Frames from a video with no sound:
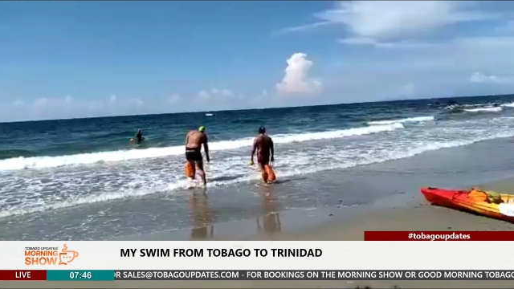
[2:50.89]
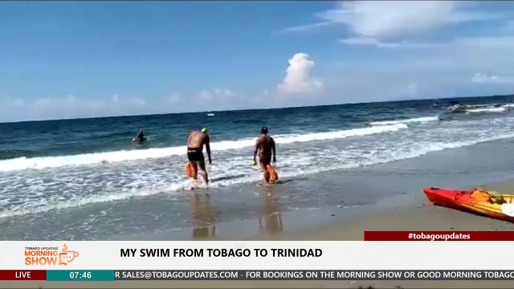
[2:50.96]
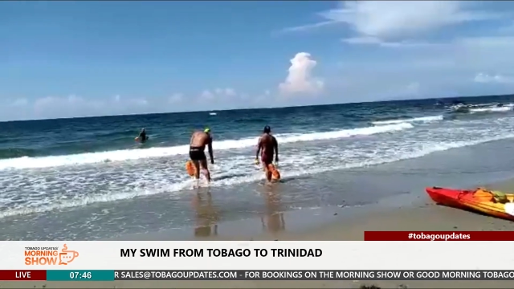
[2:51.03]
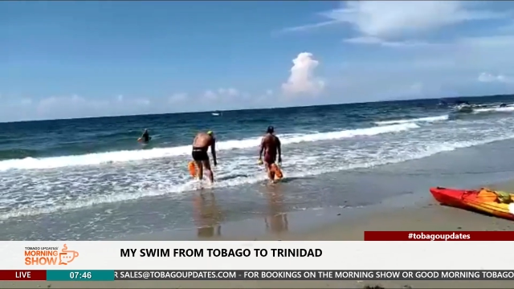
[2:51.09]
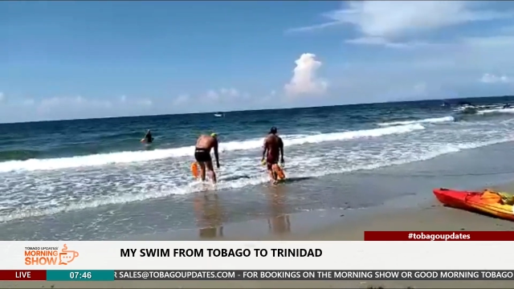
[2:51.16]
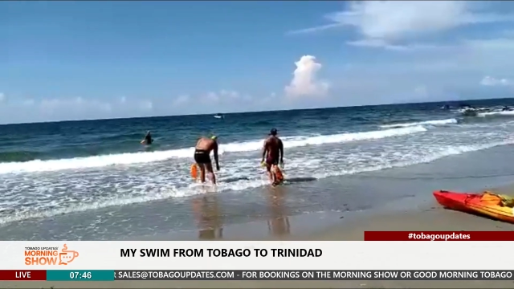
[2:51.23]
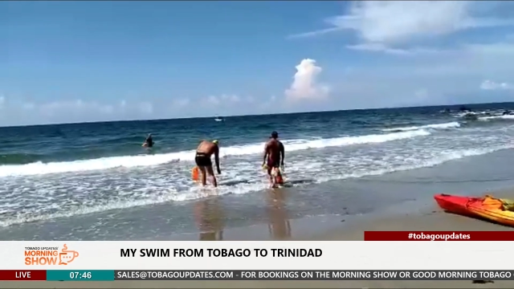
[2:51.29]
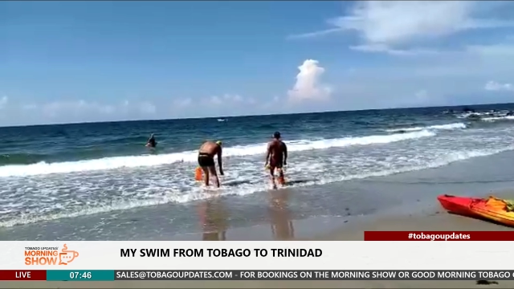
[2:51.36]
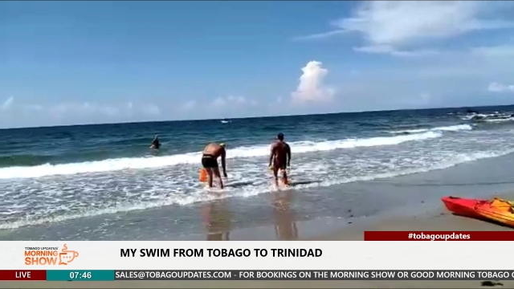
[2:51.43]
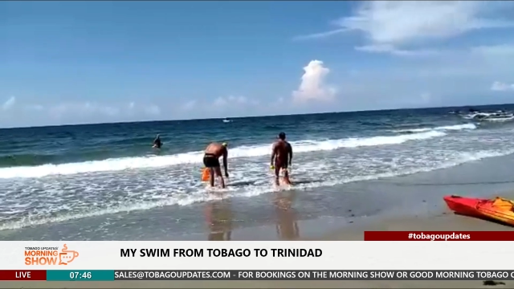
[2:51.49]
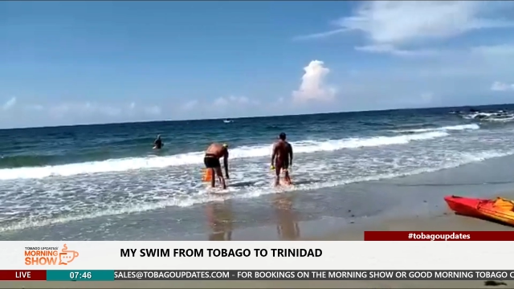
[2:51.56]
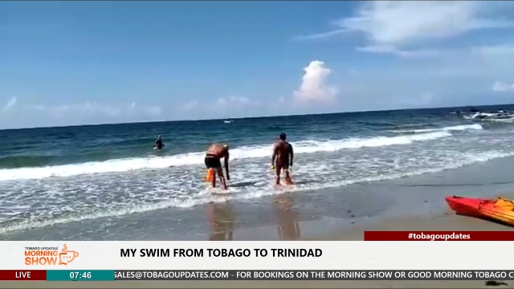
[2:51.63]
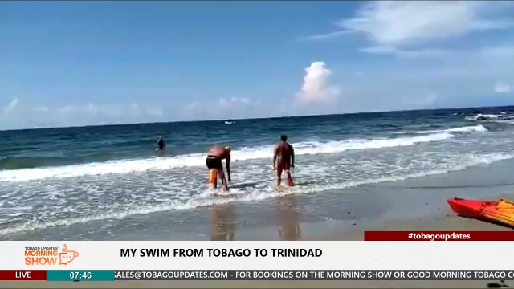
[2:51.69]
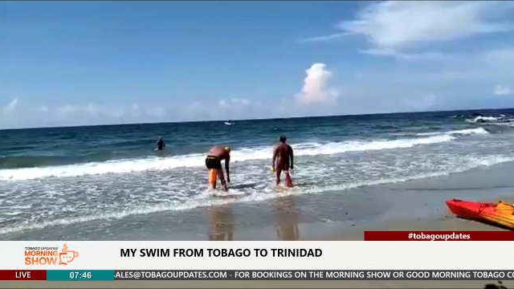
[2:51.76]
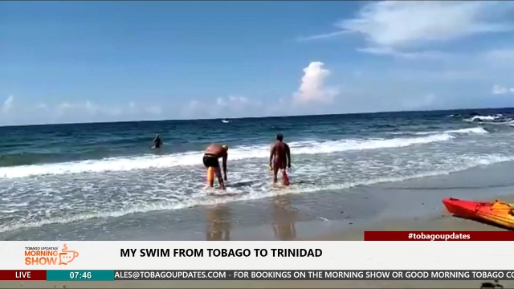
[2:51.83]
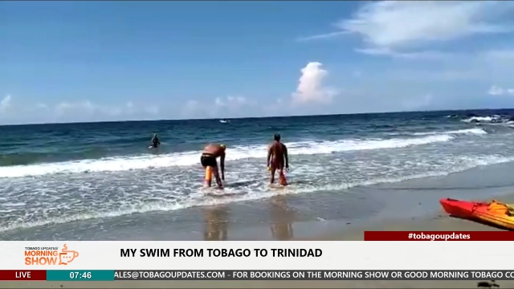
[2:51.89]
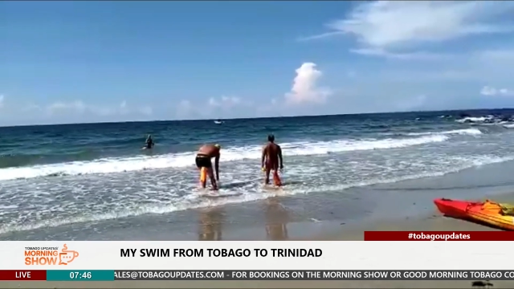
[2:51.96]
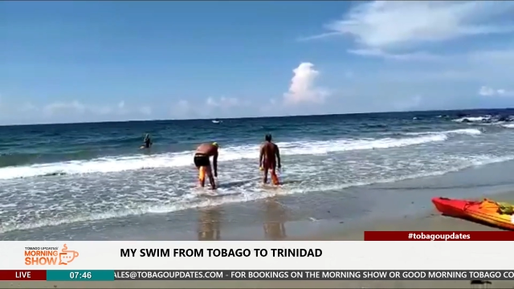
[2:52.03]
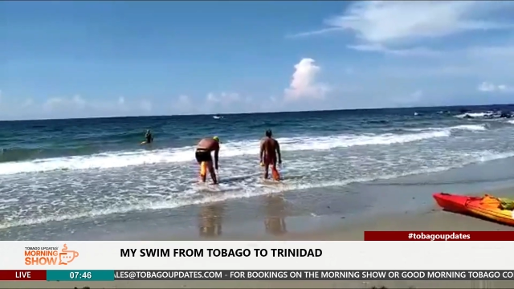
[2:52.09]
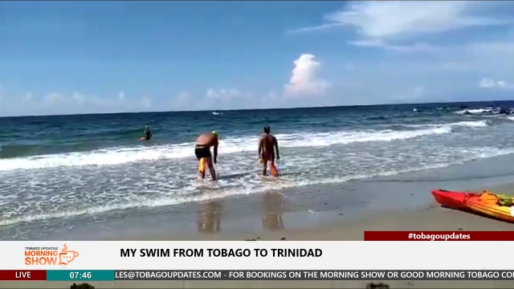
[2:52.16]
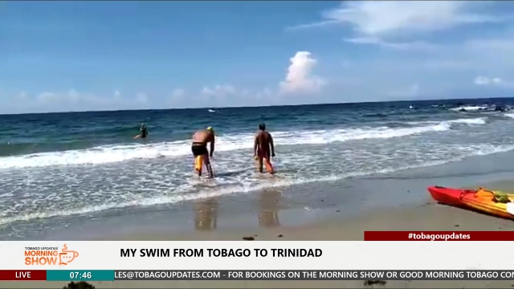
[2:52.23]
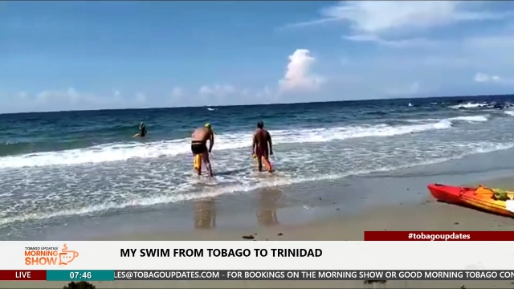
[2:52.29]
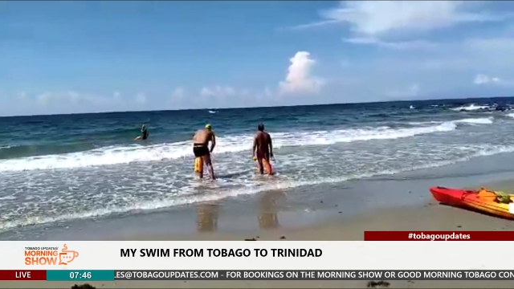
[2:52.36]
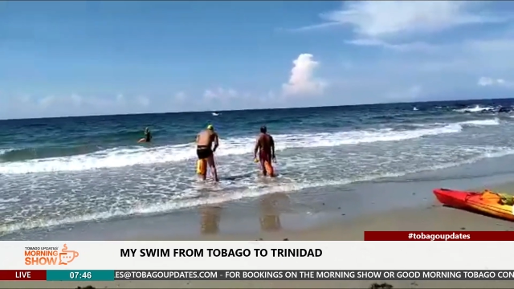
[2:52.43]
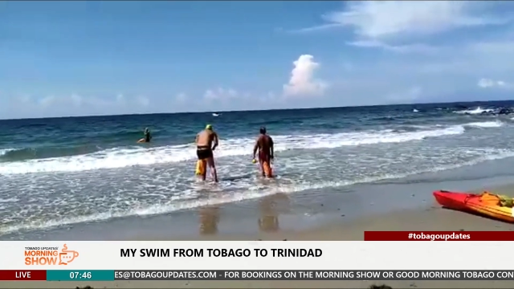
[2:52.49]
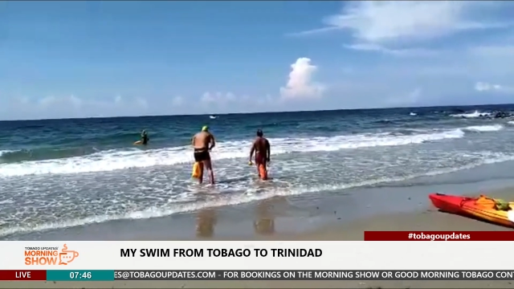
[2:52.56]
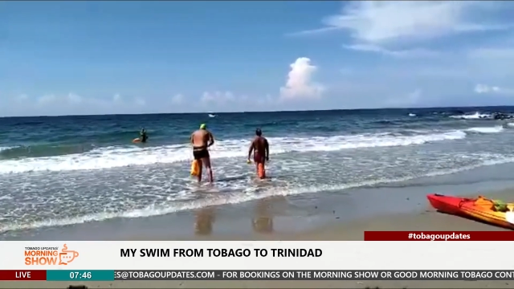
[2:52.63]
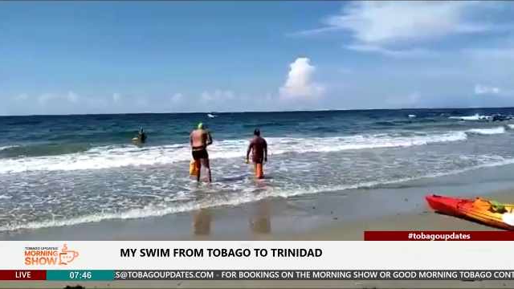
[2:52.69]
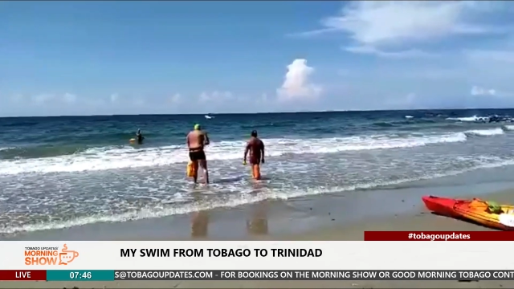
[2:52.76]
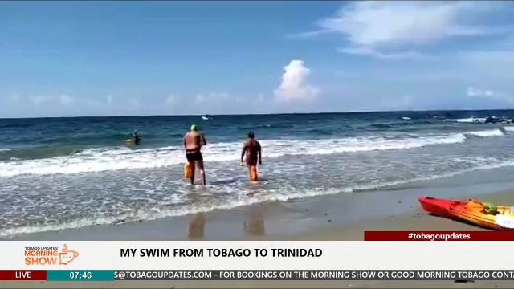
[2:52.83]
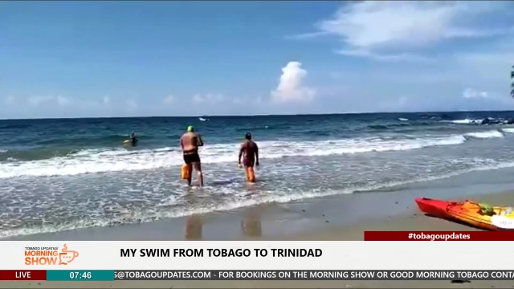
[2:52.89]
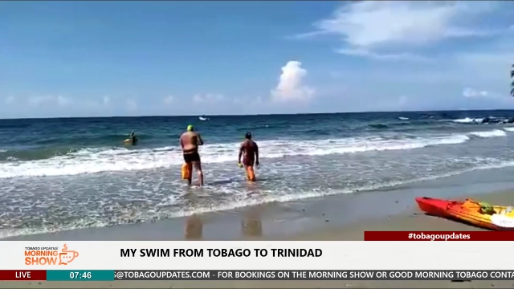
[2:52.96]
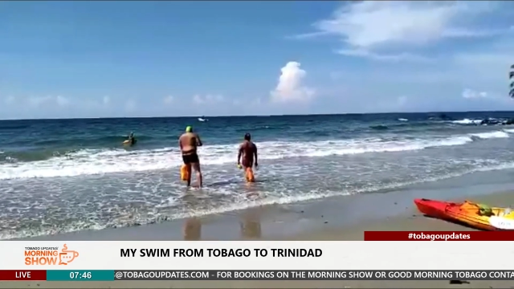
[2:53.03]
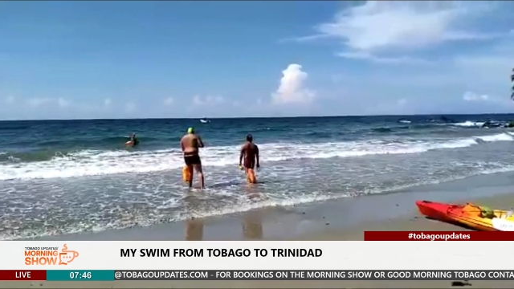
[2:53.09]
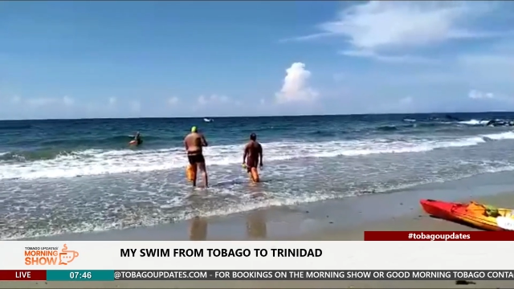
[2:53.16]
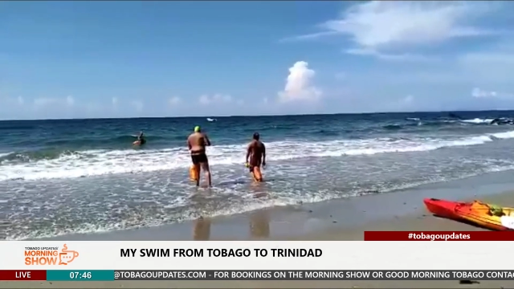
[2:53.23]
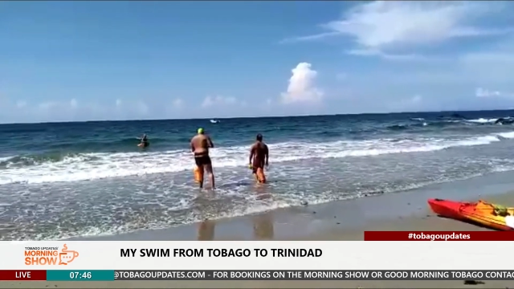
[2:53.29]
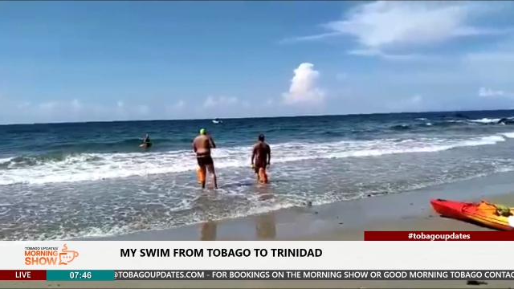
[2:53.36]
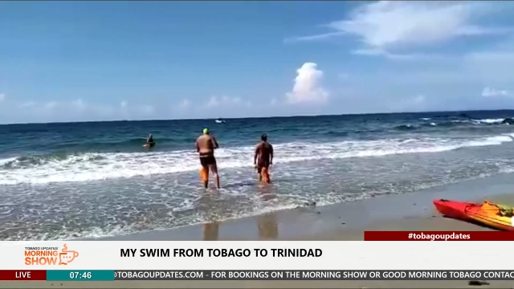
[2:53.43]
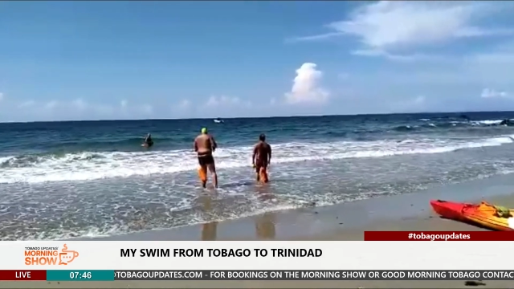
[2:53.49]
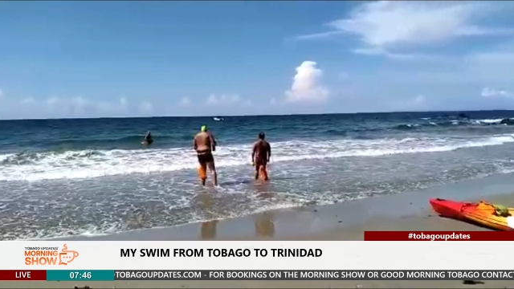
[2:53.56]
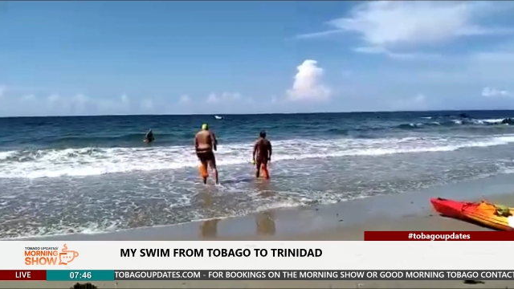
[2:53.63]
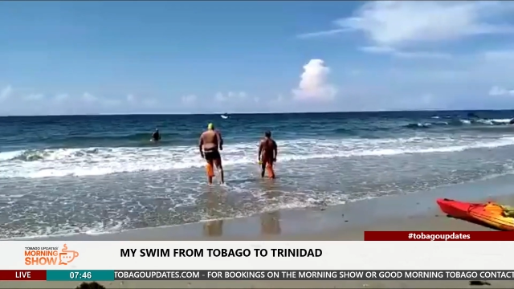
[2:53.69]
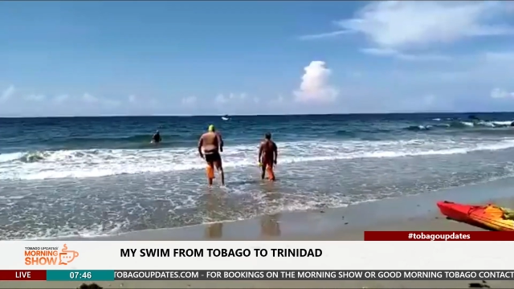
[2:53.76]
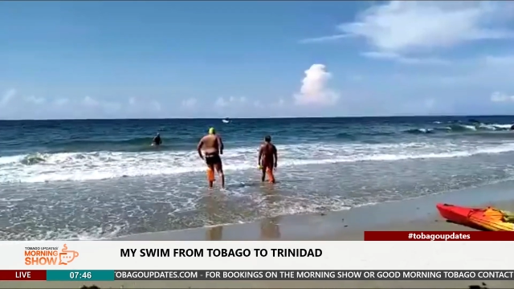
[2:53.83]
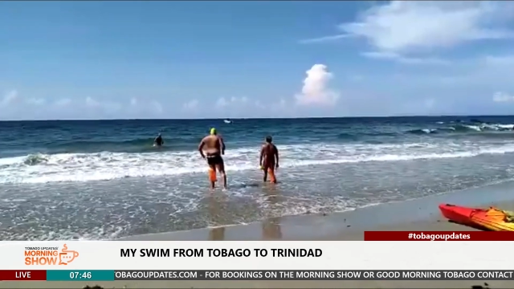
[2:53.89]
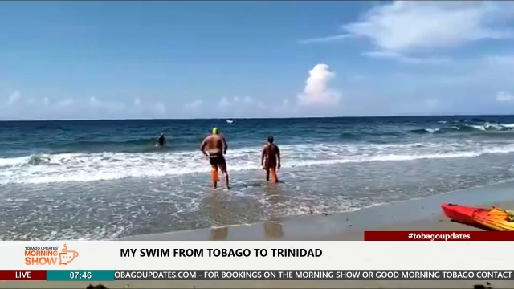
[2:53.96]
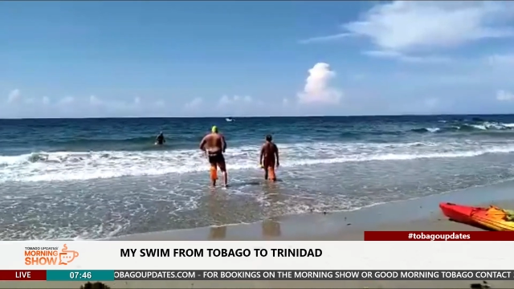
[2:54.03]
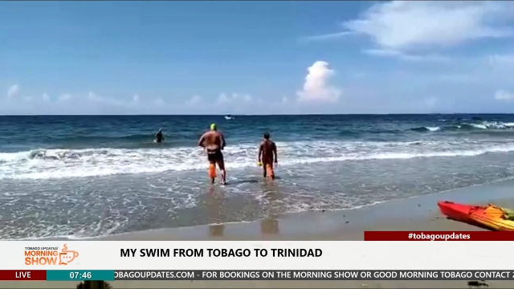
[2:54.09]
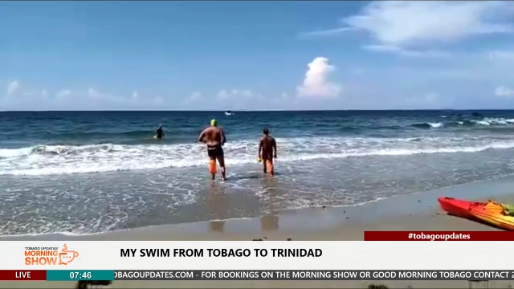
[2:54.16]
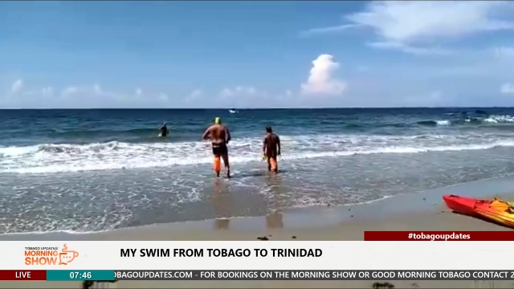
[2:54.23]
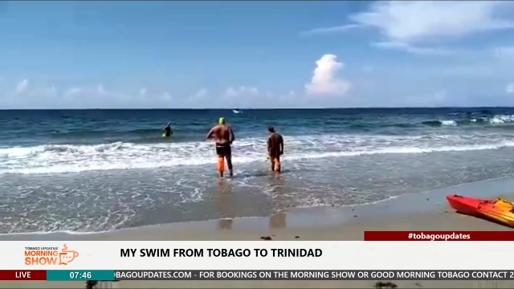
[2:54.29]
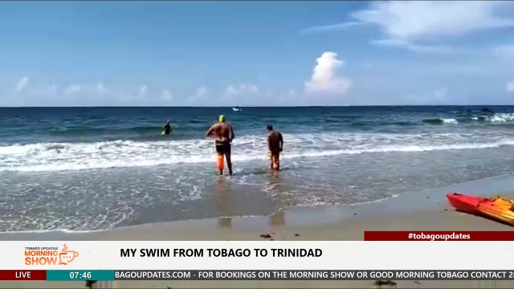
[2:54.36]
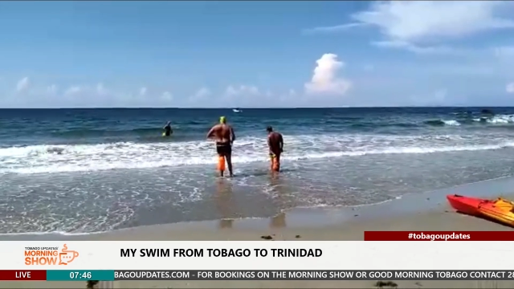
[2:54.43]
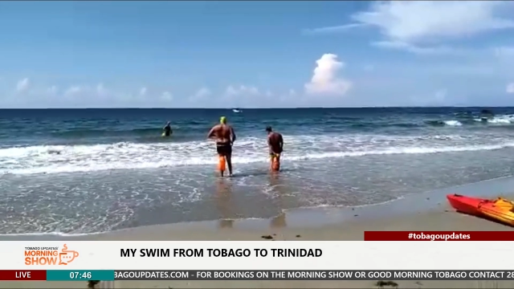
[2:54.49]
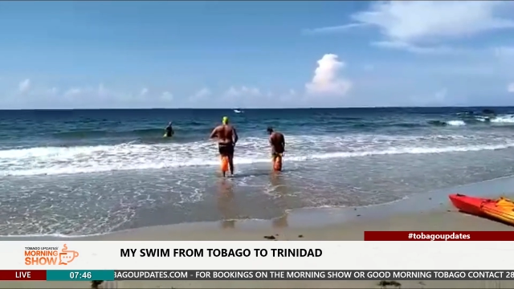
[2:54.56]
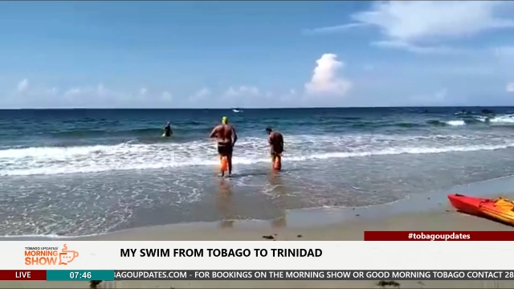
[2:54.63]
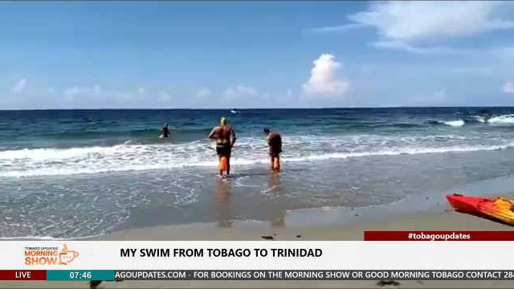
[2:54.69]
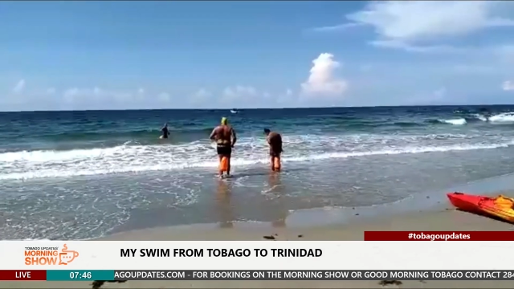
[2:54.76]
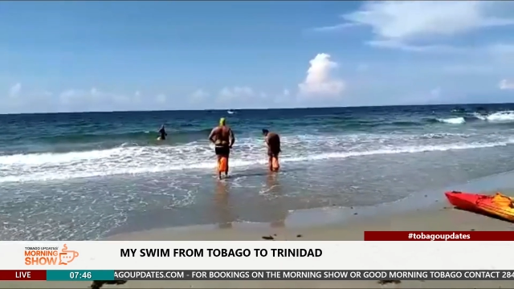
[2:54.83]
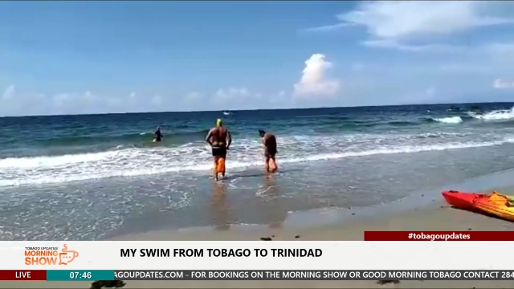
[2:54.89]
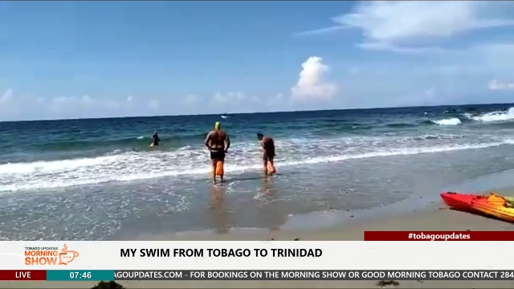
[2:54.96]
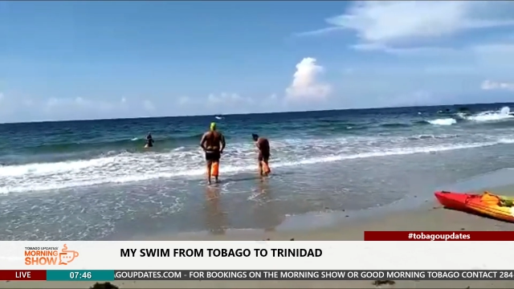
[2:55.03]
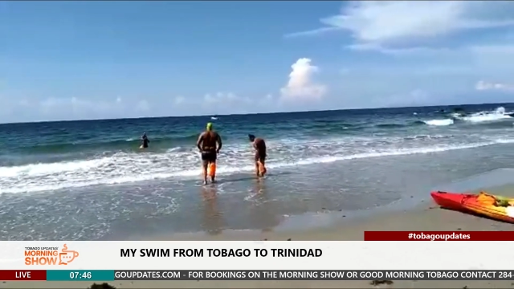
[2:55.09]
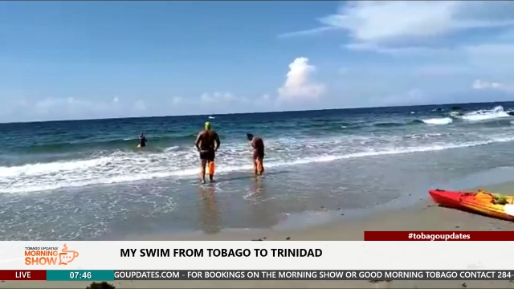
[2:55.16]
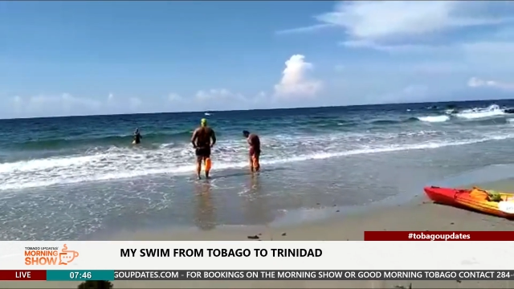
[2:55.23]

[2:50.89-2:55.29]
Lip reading: Nobody's mouth can be seen.